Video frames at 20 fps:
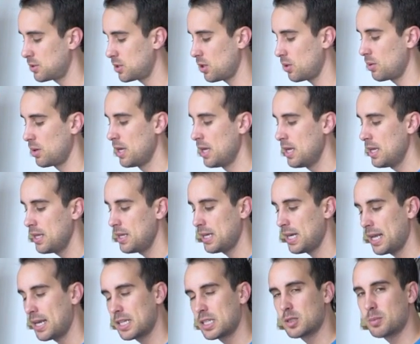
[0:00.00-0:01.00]
So you
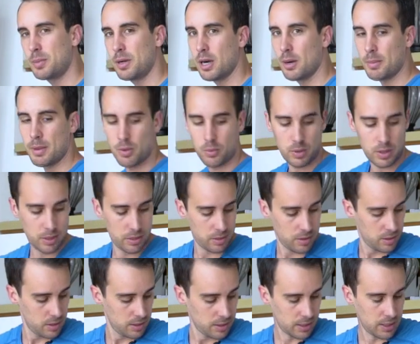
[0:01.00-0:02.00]
gotta experiment with
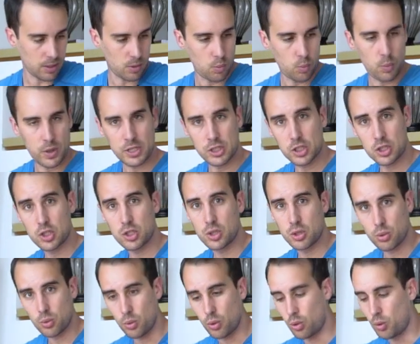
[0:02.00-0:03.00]
kind of which
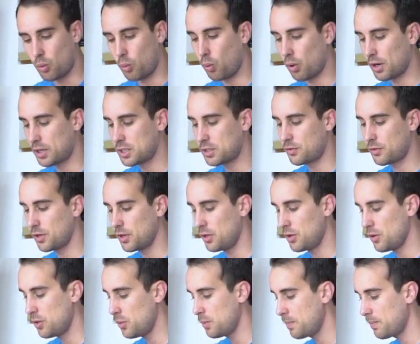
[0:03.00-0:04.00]
tool works for
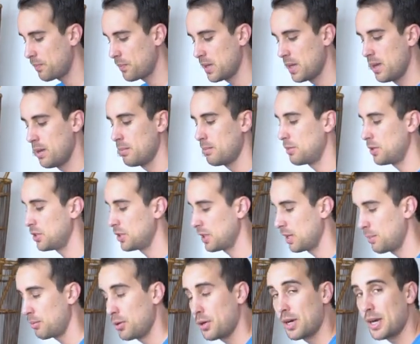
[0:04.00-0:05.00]
you, but you're
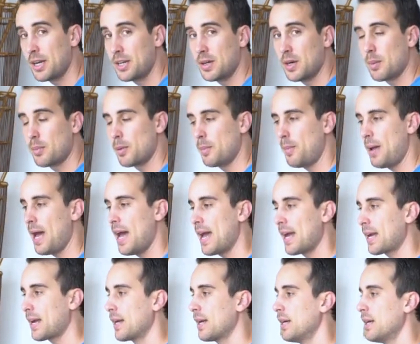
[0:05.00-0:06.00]
gonna put it on your upper
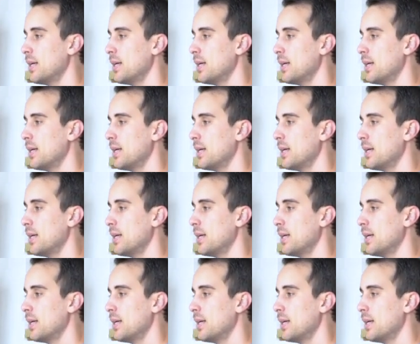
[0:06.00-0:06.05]
back,